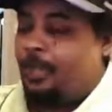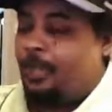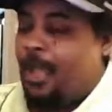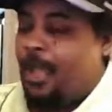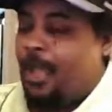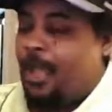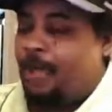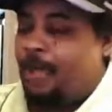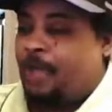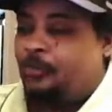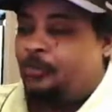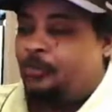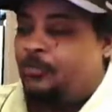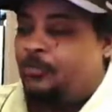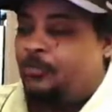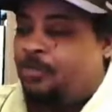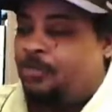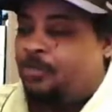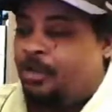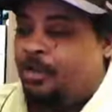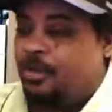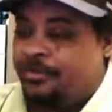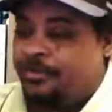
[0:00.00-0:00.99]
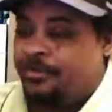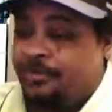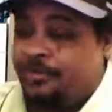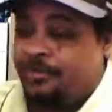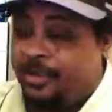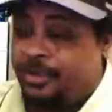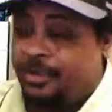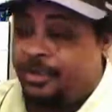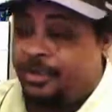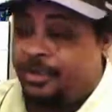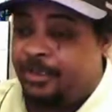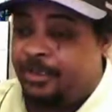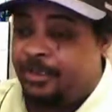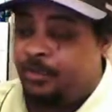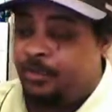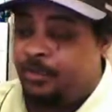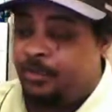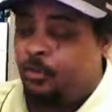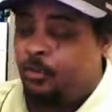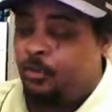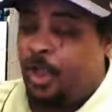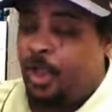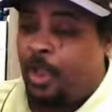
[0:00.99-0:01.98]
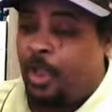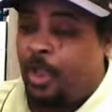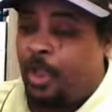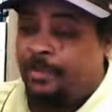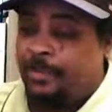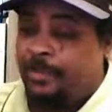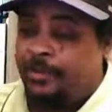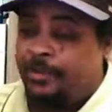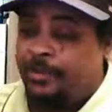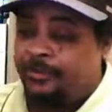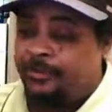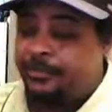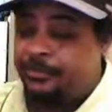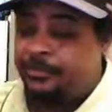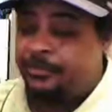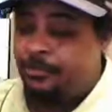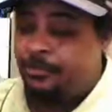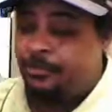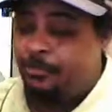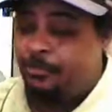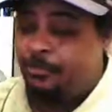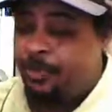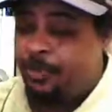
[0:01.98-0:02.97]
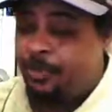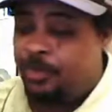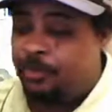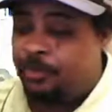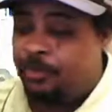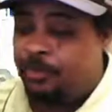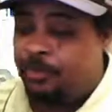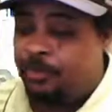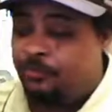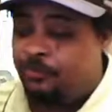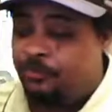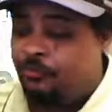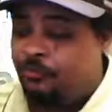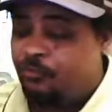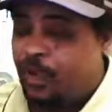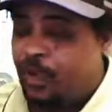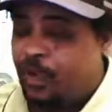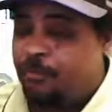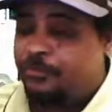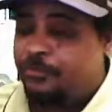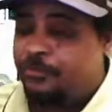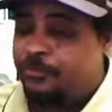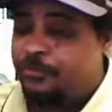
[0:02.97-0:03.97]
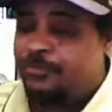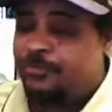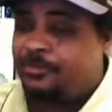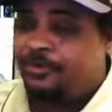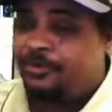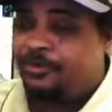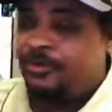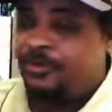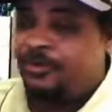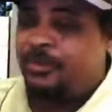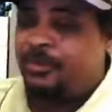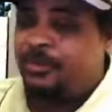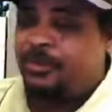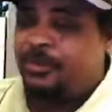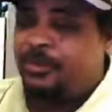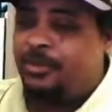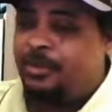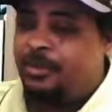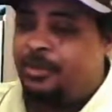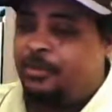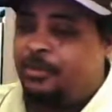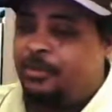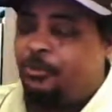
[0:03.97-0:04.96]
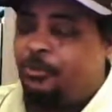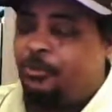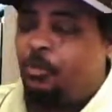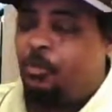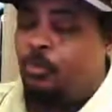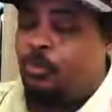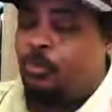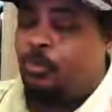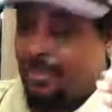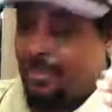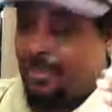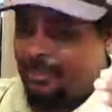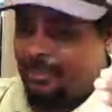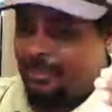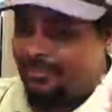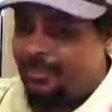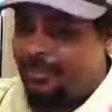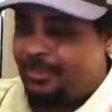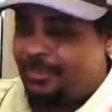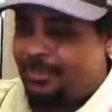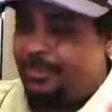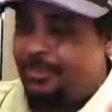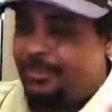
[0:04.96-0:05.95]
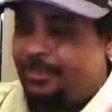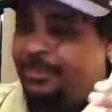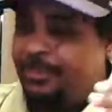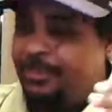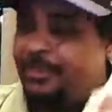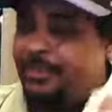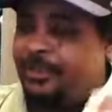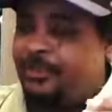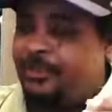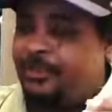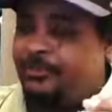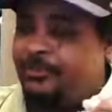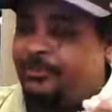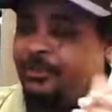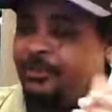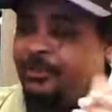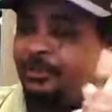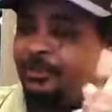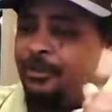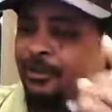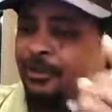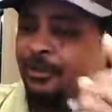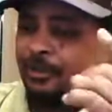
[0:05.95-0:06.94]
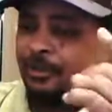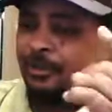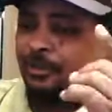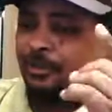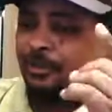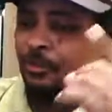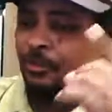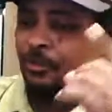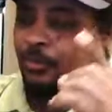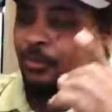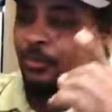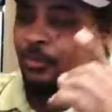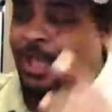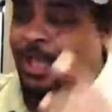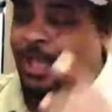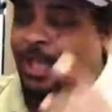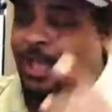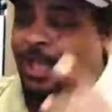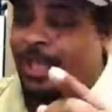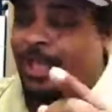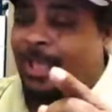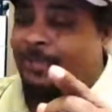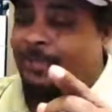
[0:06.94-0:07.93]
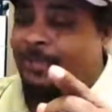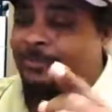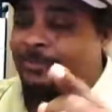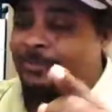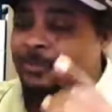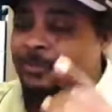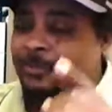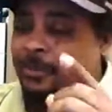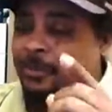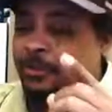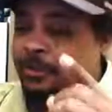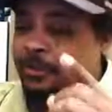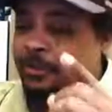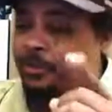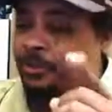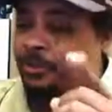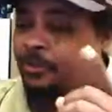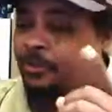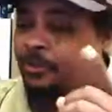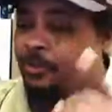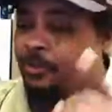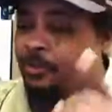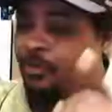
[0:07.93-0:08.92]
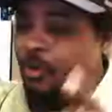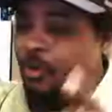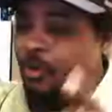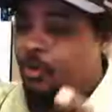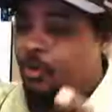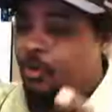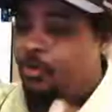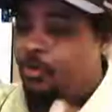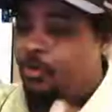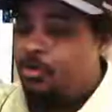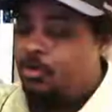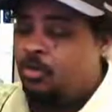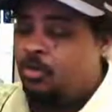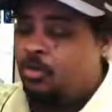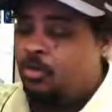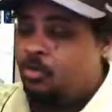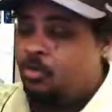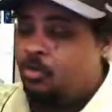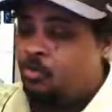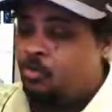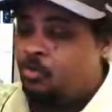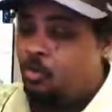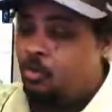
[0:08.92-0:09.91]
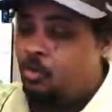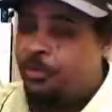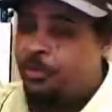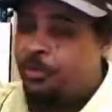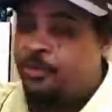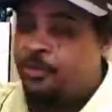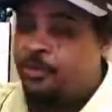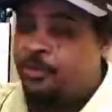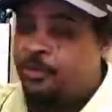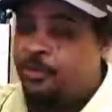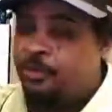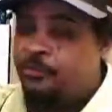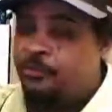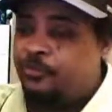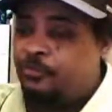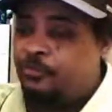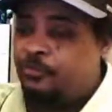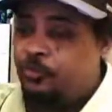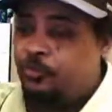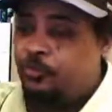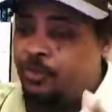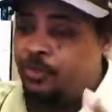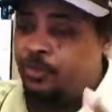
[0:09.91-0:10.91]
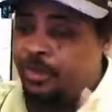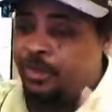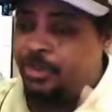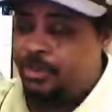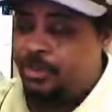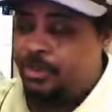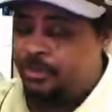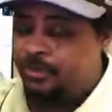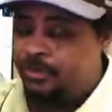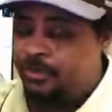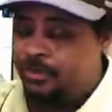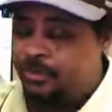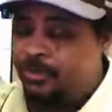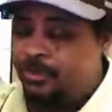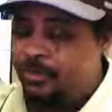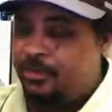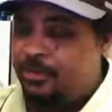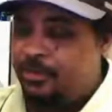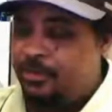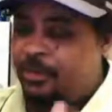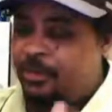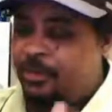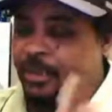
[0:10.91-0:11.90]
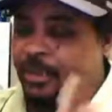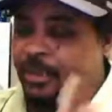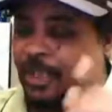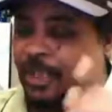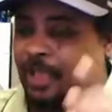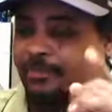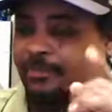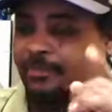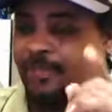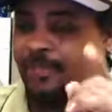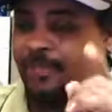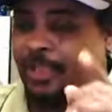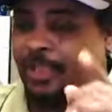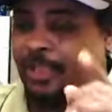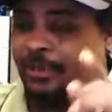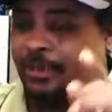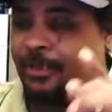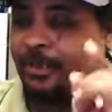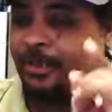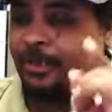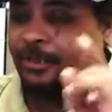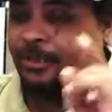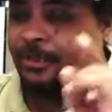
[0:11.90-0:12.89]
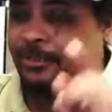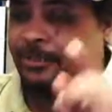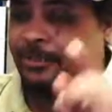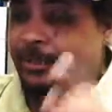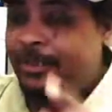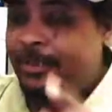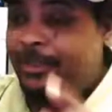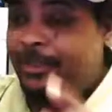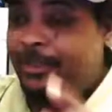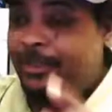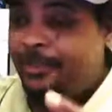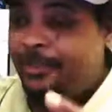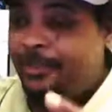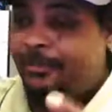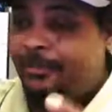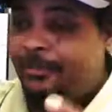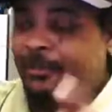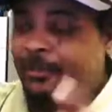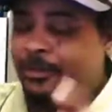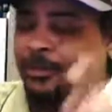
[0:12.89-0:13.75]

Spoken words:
I don't understand that and why it is. But drivers, you know, like I said again, you guys, y'all going to need, and I say it again,